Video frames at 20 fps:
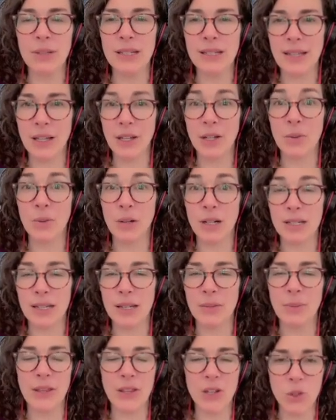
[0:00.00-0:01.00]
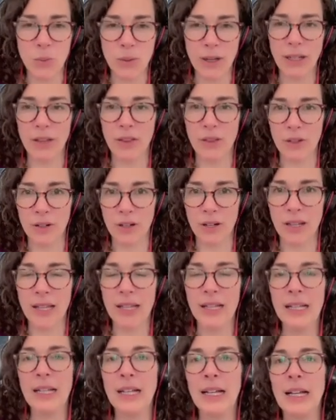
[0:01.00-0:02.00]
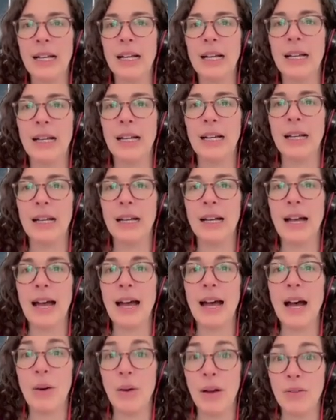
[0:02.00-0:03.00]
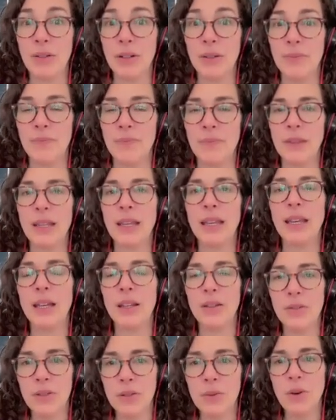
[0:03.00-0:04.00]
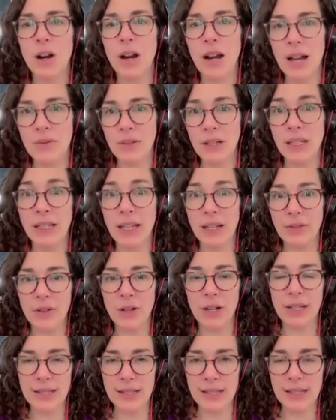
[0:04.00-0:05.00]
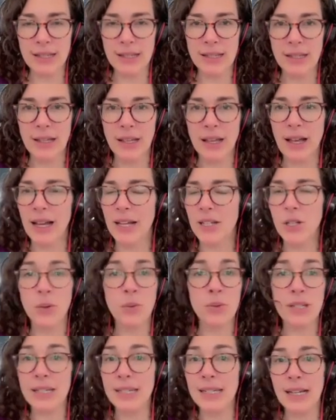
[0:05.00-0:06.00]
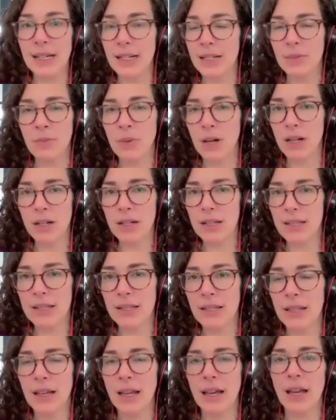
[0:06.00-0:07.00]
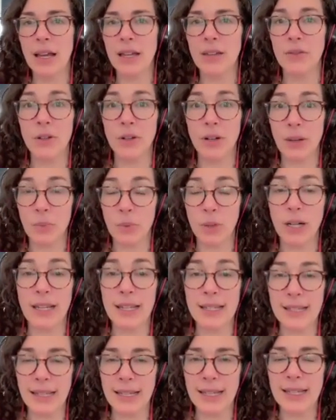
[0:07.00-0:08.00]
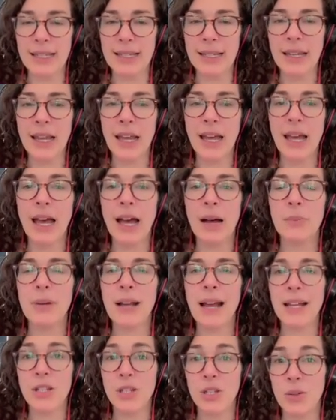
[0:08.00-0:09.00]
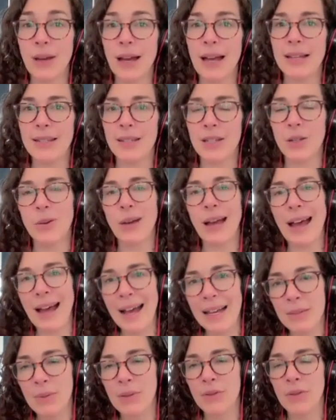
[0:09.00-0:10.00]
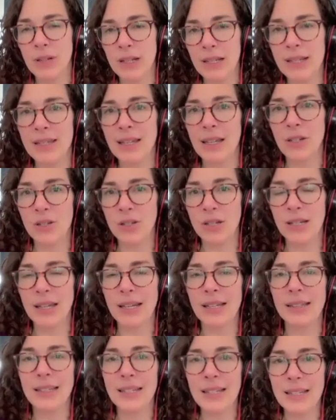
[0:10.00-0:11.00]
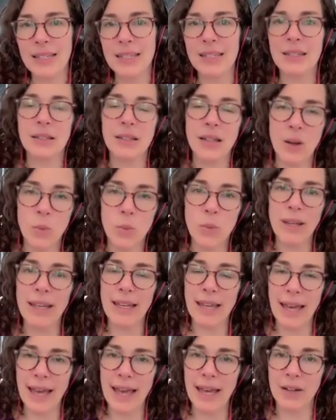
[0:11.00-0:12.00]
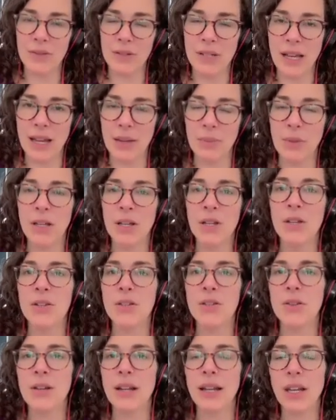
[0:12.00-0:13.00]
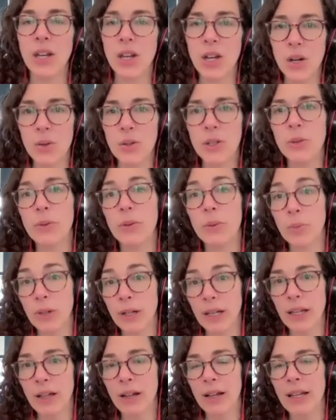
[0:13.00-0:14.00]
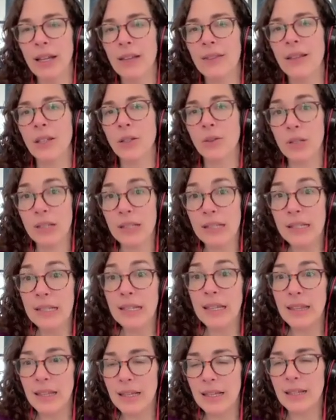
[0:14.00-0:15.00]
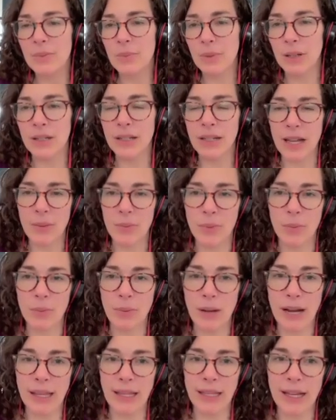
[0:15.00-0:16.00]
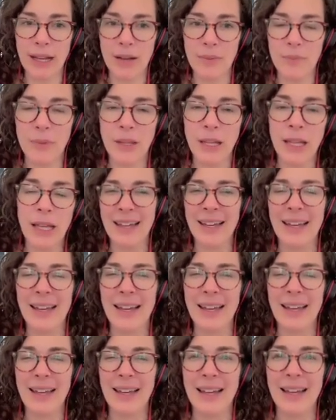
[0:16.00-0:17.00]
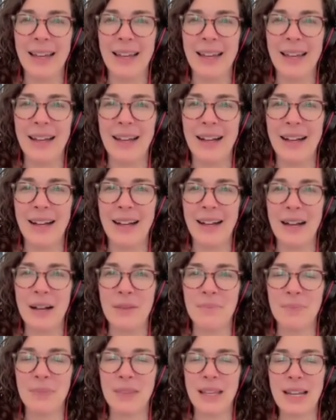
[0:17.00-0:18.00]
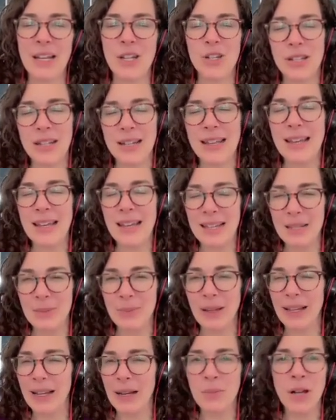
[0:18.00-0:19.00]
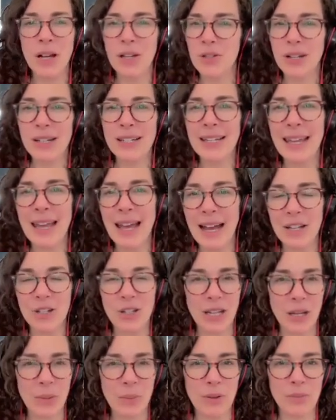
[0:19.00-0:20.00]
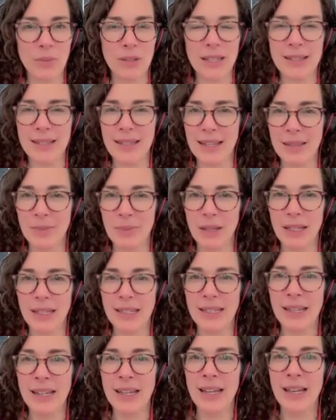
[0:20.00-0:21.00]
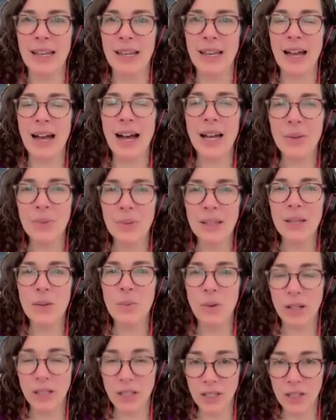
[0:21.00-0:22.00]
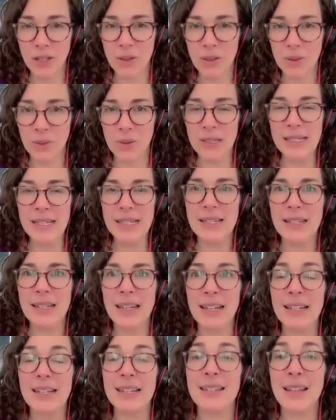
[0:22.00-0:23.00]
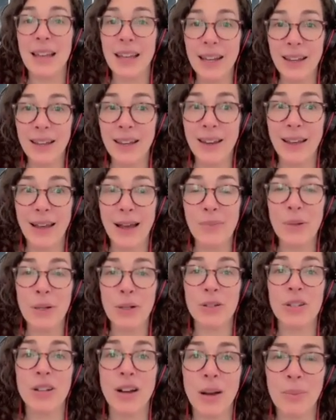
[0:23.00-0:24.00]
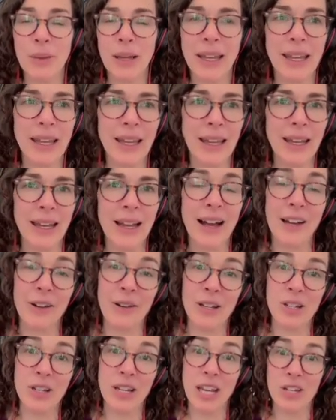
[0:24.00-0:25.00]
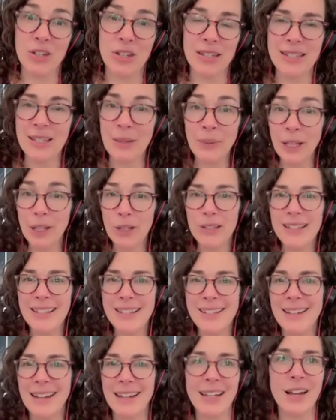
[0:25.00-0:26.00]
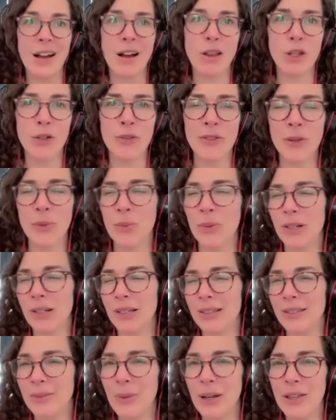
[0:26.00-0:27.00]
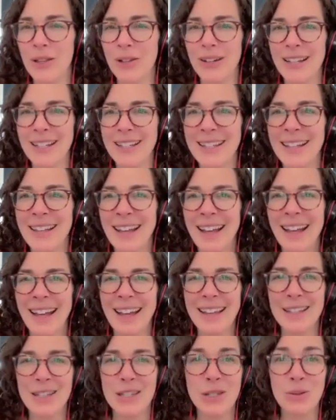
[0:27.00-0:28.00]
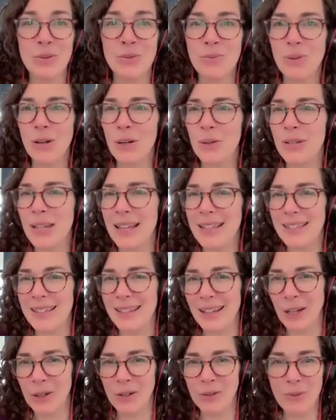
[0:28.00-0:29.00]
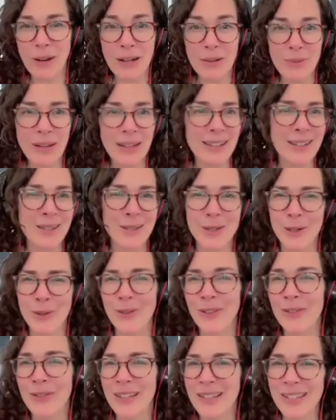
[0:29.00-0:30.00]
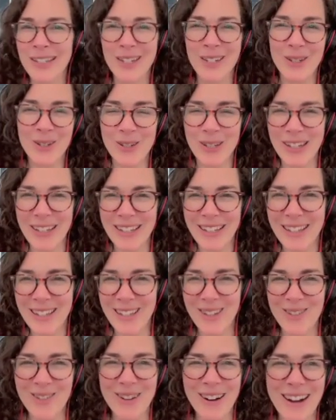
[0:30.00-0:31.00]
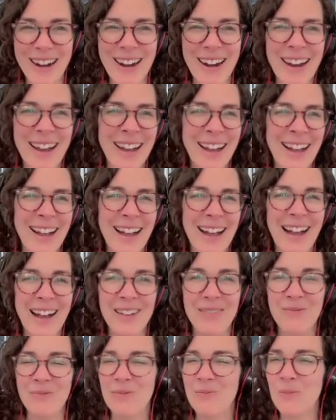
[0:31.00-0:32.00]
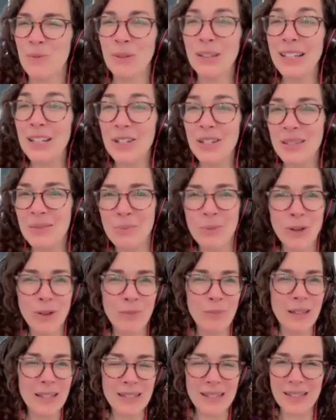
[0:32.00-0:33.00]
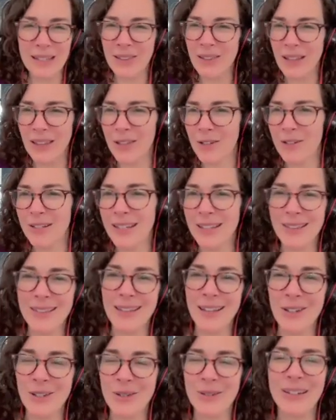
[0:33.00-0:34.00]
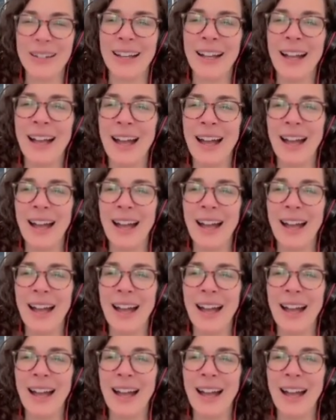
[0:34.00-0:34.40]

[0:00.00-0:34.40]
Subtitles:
Please get your work done by the 23rd. However, if you are having a life crisis, I don't deduct marks if your work is late, but I do ask that you ask me for an extension at least a week ahead of time so that I know you are working on it and that you could see things building up or piling up. And I should explain, I'm not trying to catch anyone with assessment. I really want you to get excited about a topic in higher education, something you could study all over the world, whether it's student protesting or right-wing conservative institutions or religious movements in the 13th century.